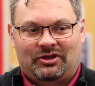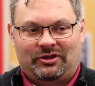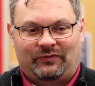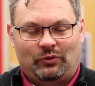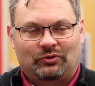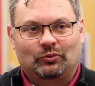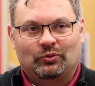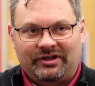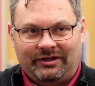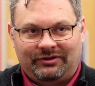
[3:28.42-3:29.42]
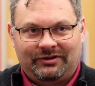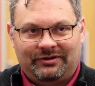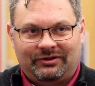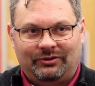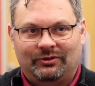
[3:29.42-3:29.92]
If you can read,
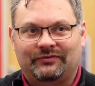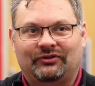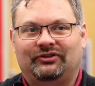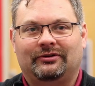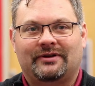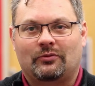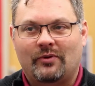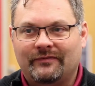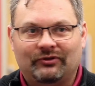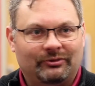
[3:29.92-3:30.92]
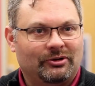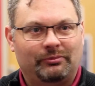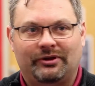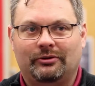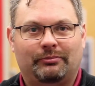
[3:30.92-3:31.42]
you don't have to sit around and wait for someone
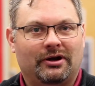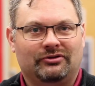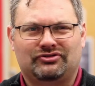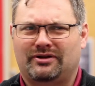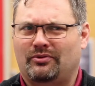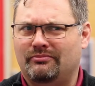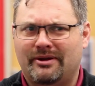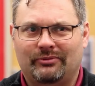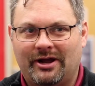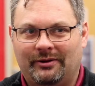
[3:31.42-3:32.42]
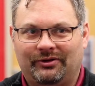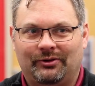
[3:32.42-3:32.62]
to play your part and try to remember how it